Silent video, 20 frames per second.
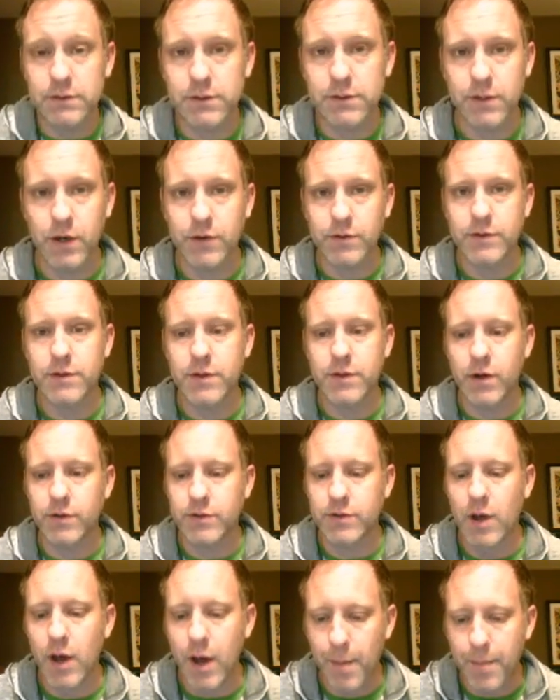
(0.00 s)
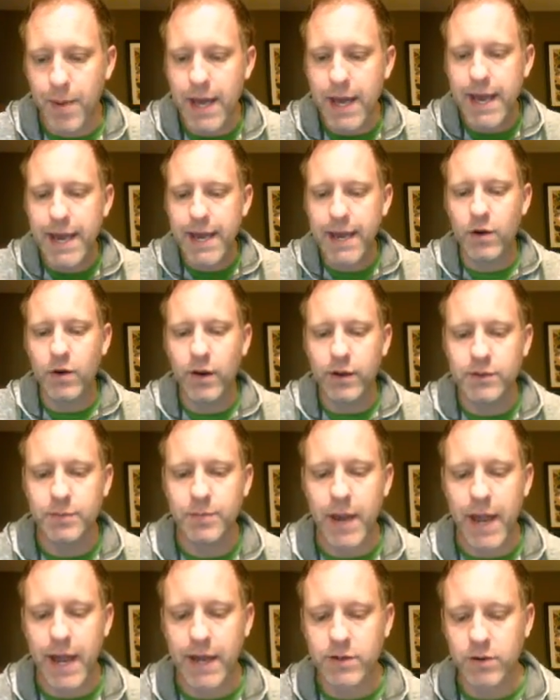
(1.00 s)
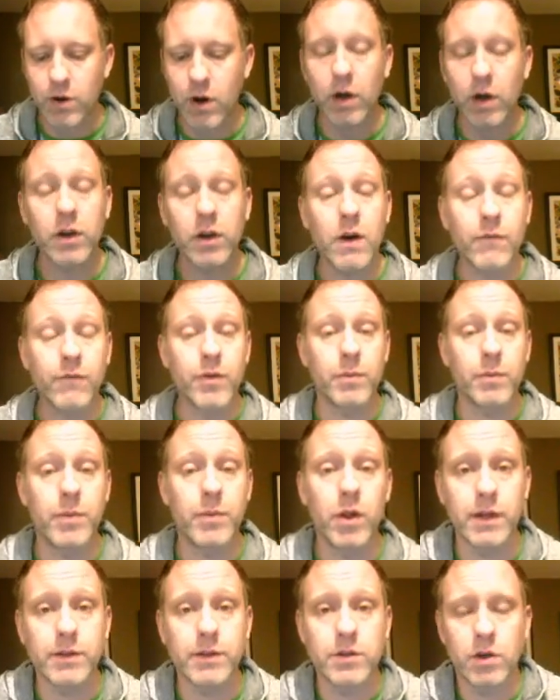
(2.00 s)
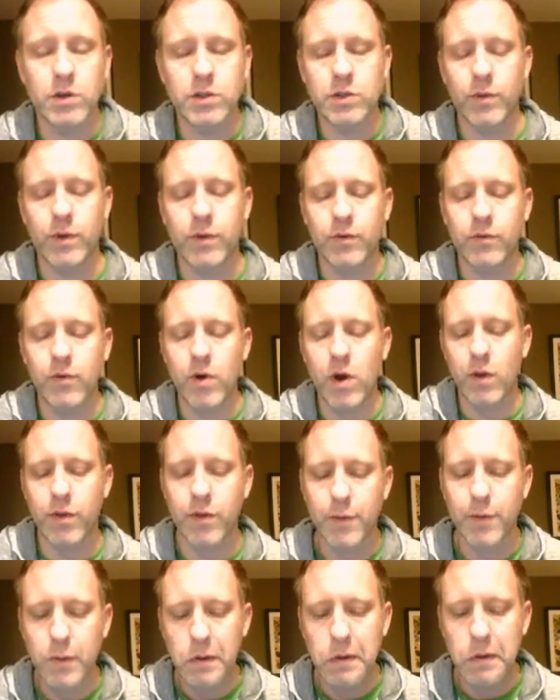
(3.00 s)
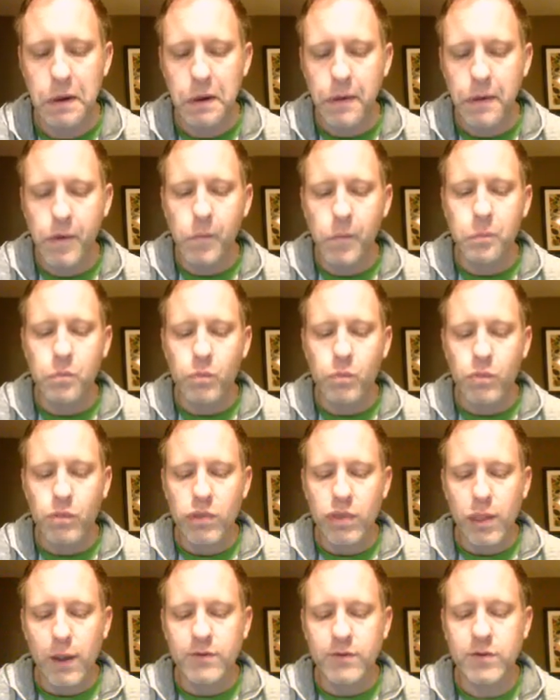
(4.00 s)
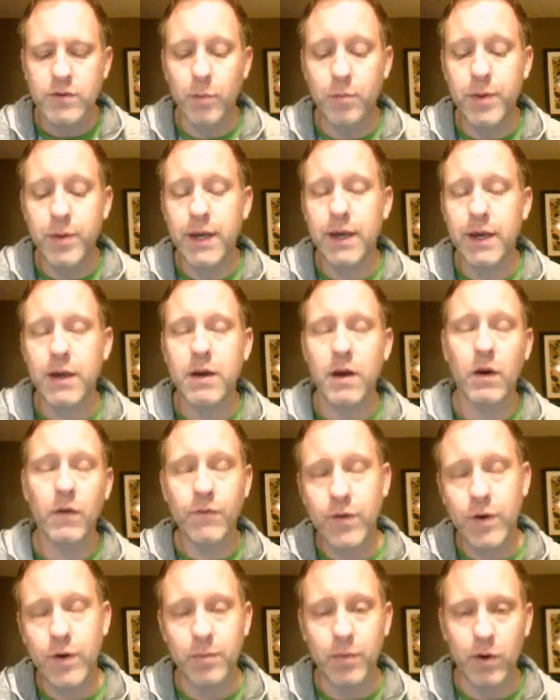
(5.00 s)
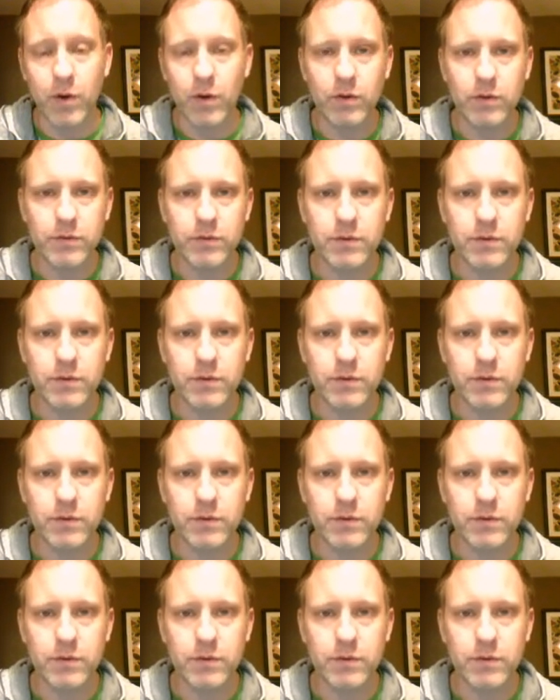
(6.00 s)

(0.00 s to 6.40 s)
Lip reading: there's a pain or expansion or uncomfortability associated with growth. So being comfortable